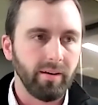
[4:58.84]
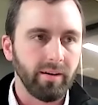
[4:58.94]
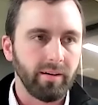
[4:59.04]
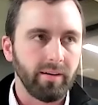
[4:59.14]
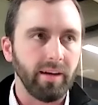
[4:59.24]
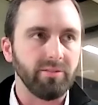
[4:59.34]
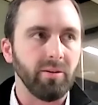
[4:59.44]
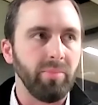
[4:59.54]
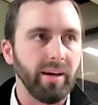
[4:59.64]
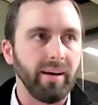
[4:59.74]
catch a
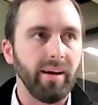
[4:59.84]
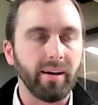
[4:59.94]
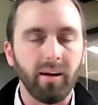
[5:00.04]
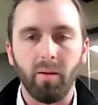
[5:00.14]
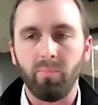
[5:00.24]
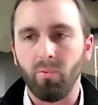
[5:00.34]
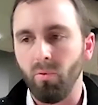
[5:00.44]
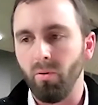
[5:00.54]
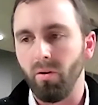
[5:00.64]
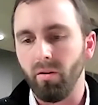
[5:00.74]
big hiccup
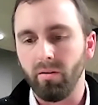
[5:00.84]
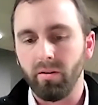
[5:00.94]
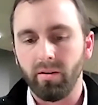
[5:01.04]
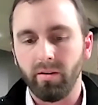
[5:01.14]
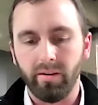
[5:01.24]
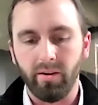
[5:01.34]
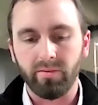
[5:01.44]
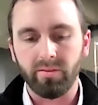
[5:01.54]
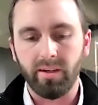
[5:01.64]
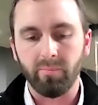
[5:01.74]
or,
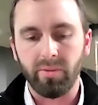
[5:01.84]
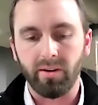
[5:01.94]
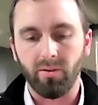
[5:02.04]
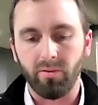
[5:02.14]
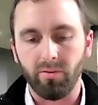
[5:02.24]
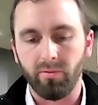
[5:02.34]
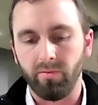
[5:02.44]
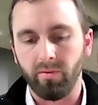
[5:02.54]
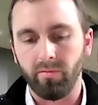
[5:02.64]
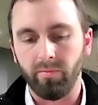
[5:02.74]
see a big hurdle
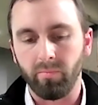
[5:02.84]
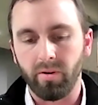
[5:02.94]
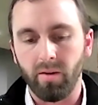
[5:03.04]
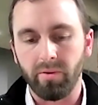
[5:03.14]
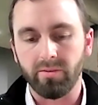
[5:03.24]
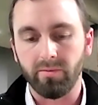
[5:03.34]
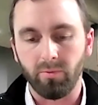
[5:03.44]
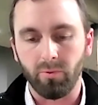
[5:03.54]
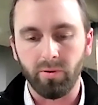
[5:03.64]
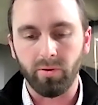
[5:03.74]
from coming to
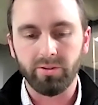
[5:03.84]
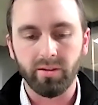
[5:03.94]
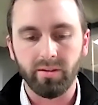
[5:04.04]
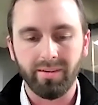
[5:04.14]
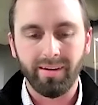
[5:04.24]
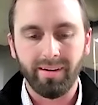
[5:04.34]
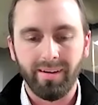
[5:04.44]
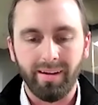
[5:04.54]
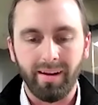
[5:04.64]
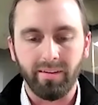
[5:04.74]
fruition,
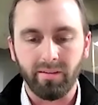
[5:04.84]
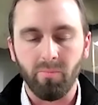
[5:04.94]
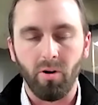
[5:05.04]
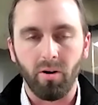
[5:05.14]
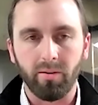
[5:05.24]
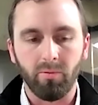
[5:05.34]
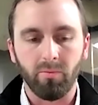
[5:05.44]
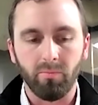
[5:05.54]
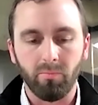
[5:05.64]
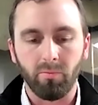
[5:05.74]
I think the market
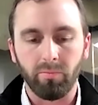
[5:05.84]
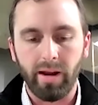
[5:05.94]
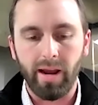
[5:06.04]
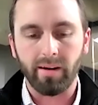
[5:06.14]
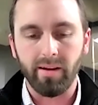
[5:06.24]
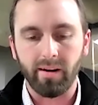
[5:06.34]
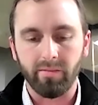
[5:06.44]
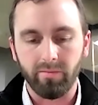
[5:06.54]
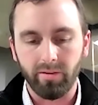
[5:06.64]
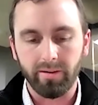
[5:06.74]
will react negatively.